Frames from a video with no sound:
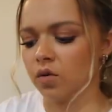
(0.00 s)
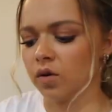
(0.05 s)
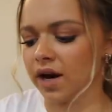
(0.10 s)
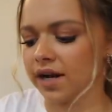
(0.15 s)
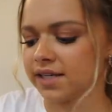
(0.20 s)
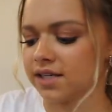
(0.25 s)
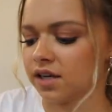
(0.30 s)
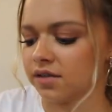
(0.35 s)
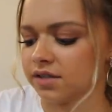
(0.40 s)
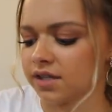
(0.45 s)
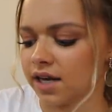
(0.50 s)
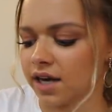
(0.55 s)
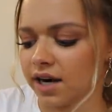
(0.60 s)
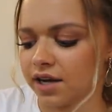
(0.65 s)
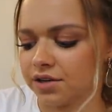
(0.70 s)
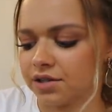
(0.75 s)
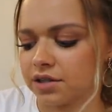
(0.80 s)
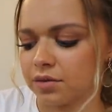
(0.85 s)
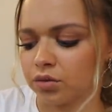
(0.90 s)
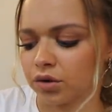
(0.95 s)
When I self-tan, I
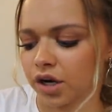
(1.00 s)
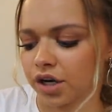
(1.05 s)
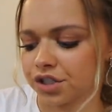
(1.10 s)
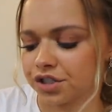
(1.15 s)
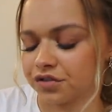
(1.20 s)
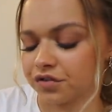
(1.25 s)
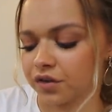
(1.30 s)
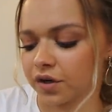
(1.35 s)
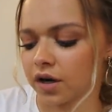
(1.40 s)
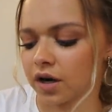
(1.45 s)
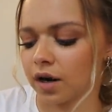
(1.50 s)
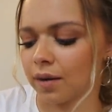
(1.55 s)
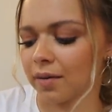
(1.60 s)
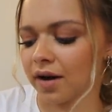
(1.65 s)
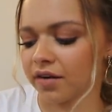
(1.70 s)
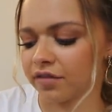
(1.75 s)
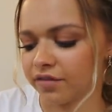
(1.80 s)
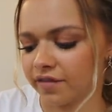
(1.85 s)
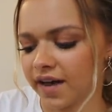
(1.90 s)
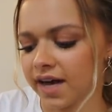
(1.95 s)
use a brush for
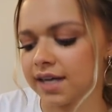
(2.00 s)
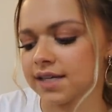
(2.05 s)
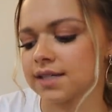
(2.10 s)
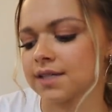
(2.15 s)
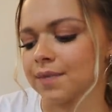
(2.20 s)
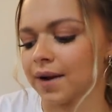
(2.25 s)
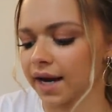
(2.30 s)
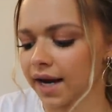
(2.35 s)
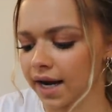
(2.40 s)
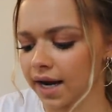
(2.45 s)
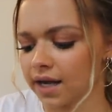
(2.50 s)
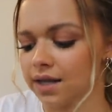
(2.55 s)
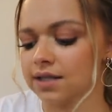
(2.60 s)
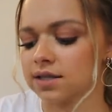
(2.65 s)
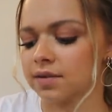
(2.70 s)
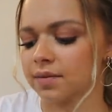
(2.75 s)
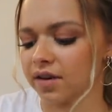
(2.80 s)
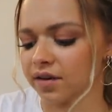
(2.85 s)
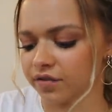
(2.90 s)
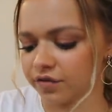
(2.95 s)
my face, my hands,
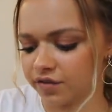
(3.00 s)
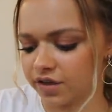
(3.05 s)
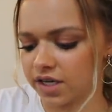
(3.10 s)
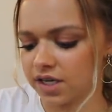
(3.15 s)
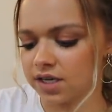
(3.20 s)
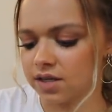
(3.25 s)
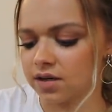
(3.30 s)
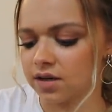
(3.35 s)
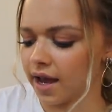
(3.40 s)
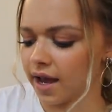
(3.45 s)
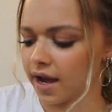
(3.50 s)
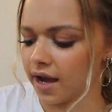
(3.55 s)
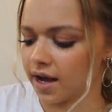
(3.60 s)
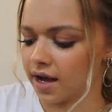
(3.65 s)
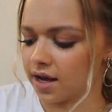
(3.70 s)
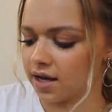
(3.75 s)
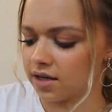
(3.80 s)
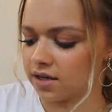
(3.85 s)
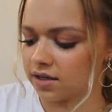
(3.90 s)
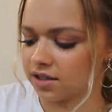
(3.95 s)
and my feet.
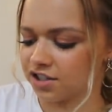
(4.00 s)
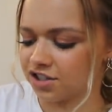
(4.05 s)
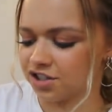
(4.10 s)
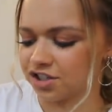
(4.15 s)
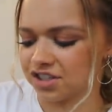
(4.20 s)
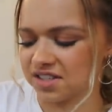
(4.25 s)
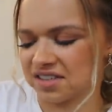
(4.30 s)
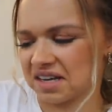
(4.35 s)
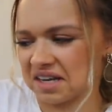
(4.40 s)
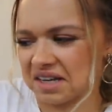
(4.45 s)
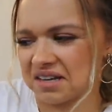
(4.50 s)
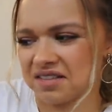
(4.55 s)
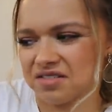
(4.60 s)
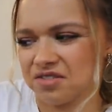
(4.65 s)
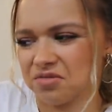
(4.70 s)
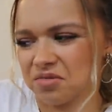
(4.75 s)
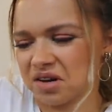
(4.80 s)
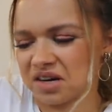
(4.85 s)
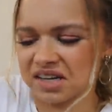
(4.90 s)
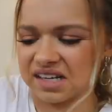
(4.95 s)
And it's just like,
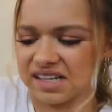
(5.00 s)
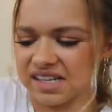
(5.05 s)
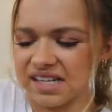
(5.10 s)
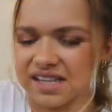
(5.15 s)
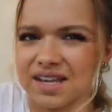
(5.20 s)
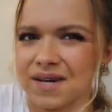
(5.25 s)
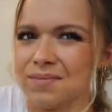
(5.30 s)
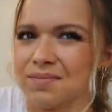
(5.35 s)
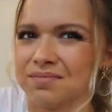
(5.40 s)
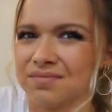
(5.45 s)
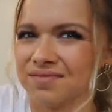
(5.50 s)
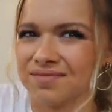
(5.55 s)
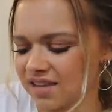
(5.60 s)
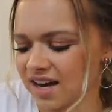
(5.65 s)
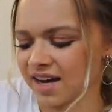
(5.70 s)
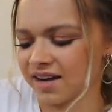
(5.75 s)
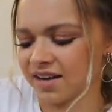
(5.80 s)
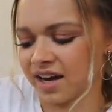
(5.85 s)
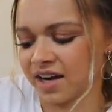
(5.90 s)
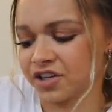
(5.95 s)
you wanna clean them.
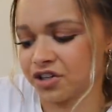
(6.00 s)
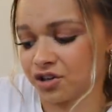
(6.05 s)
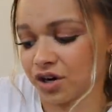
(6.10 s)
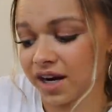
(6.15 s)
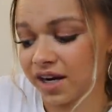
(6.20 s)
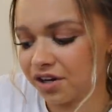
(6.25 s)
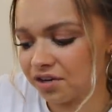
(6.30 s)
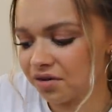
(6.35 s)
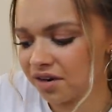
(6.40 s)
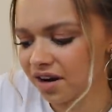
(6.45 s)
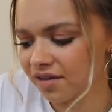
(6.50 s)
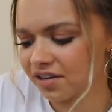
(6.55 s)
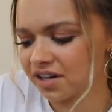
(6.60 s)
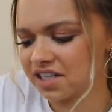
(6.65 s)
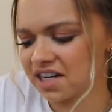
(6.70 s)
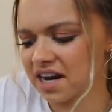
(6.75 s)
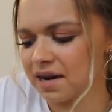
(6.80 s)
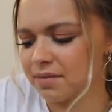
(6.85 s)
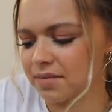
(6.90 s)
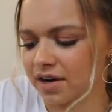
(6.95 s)
I, I try to do it every
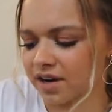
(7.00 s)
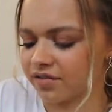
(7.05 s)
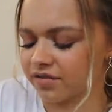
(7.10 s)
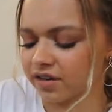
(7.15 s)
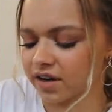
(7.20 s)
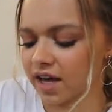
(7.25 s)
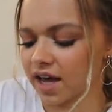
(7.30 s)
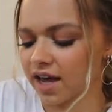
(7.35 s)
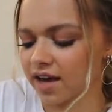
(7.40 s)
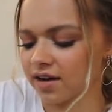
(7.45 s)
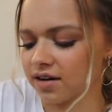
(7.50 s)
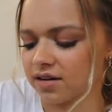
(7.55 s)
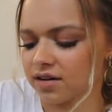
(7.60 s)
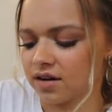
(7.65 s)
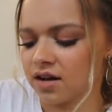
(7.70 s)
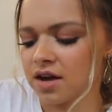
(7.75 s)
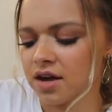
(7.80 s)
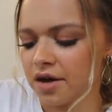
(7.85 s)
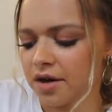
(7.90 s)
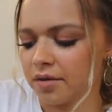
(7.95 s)
time, but I forget.
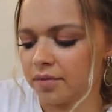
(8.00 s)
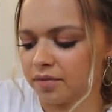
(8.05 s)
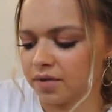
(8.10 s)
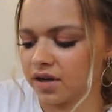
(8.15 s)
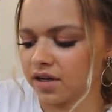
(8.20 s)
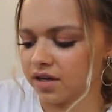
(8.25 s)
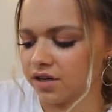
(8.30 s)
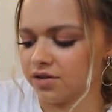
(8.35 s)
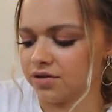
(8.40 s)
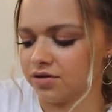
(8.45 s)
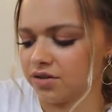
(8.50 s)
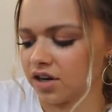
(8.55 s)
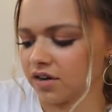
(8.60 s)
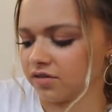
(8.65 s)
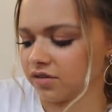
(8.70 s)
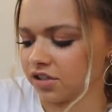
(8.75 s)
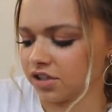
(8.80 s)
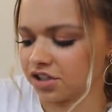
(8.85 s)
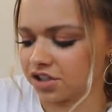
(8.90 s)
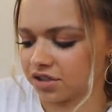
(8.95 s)
But you
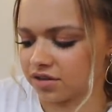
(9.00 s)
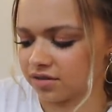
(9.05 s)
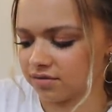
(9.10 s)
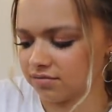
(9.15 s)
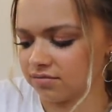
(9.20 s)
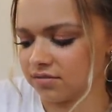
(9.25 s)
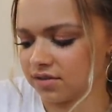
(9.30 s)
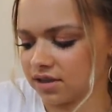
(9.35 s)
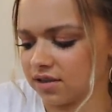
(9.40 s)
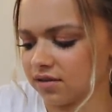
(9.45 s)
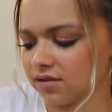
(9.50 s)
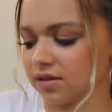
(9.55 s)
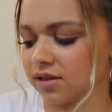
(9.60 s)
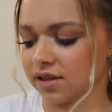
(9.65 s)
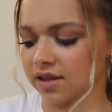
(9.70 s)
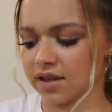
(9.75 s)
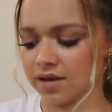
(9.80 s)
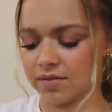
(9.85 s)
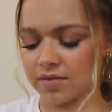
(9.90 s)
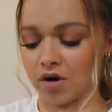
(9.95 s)
definitely should
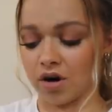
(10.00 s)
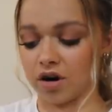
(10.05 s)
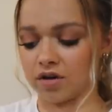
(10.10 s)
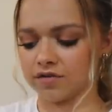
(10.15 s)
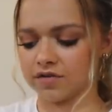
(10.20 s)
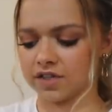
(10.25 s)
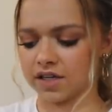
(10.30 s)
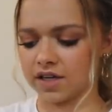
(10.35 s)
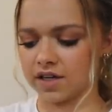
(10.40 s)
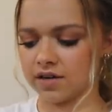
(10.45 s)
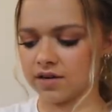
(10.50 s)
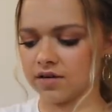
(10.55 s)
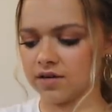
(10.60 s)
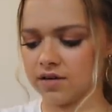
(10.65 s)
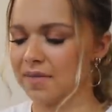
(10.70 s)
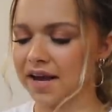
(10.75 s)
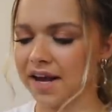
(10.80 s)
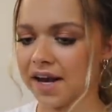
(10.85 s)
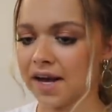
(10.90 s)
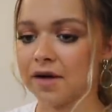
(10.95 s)
clean them often.
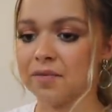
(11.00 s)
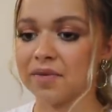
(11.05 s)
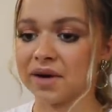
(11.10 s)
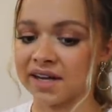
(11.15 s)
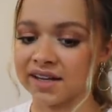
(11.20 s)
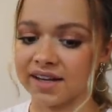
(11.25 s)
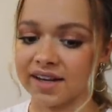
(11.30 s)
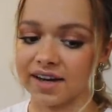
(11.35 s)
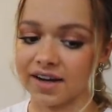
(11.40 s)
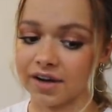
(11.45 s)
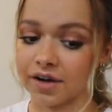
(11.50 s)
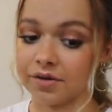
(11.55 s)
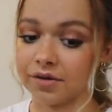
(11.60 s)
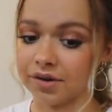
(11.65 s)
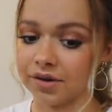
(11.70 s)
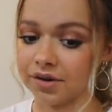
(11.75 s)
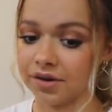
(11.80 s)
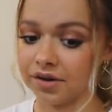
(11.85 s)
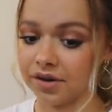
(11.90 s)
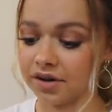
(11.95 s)
Makeup, I let go a
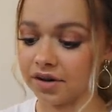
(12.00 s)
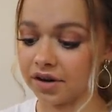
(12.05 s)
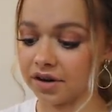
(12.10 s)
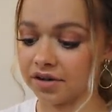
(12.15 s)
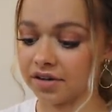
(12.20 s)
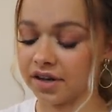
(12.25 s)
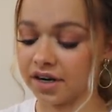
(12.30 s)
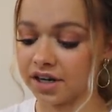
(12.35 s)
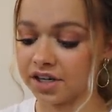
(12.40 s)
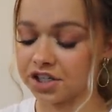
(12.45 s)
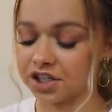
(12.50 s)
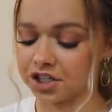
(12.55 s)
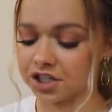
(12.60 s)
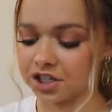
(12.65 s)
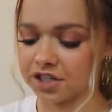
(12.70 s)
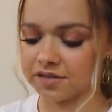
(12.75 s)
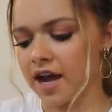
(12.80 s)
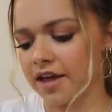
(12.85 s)
little longer than I should.